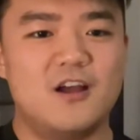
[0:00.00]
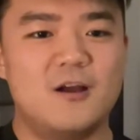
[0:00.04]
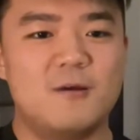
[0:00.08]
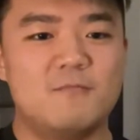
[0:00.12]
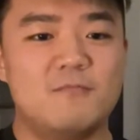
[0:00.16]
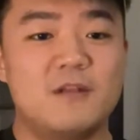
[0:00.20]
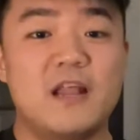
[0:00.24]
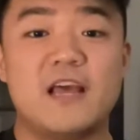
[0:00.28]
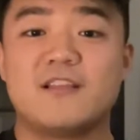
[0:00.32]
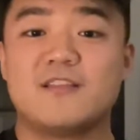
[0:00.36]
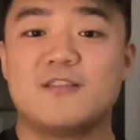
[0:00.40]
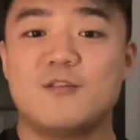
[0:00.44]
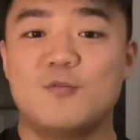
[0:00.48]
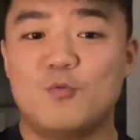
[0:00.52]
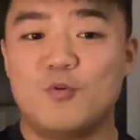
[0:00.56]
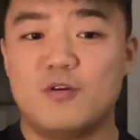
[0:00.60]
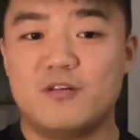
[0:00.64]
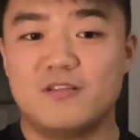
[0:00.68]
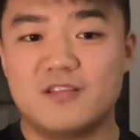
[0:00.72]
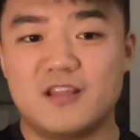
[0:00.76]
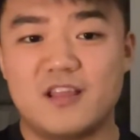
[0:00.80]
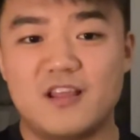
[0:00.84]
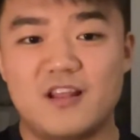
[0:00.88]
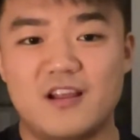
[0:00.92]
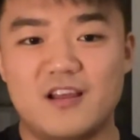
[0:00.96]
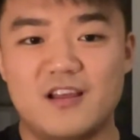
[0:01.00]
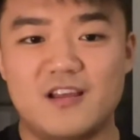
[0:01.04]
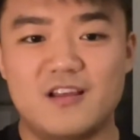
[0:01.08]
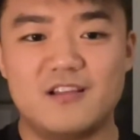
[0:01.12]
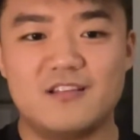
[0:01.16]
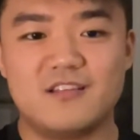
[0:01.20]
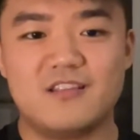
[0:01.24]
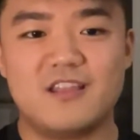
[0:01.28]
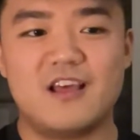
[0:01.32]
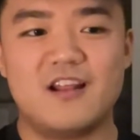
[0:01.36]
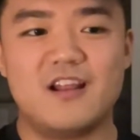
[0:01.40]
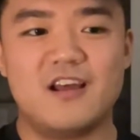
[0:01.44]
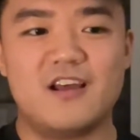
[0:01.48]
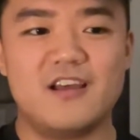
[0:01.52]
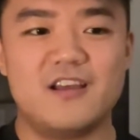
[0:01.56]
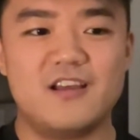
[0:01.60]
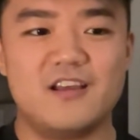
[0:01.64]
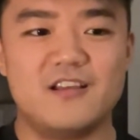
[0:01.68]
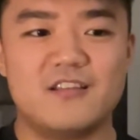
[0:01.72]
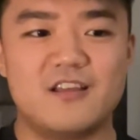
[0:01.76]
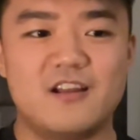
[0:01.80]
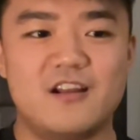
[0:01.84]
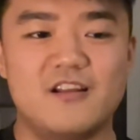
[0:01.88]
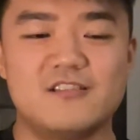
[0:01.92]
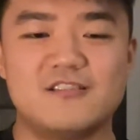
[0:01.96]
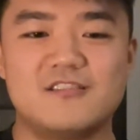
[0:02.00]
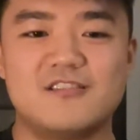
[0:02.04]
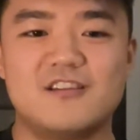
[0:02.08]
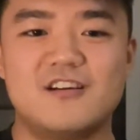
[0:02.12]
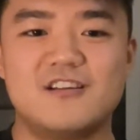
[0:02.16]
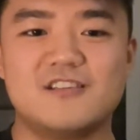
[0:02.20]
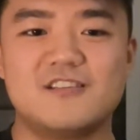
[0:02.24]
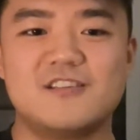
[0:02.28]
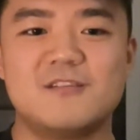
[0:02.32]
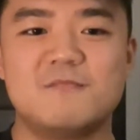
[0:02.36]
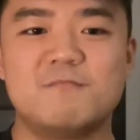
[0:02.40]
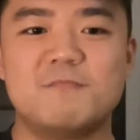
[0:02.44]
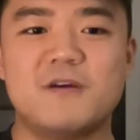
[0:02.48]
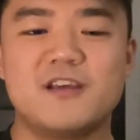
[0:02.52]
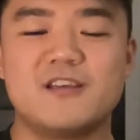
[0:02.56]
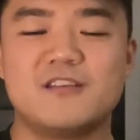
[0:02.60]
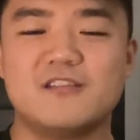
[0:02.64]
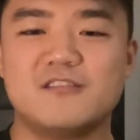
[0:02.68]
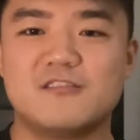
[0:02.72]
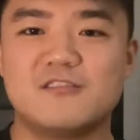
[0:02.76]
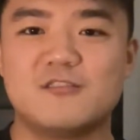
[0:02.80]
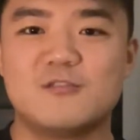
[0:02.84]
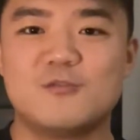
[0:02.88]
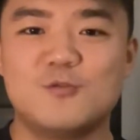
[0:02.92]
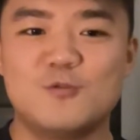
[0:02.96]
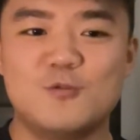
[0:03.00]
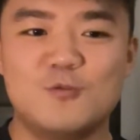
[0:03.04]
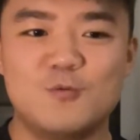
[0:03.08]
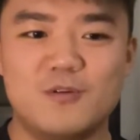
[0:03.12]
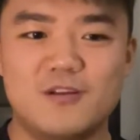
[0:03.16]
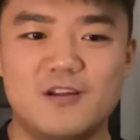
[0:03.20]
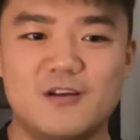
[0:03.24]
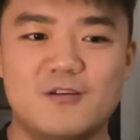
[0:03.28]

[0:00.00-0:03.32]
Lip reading: Like the one that I started back in school when I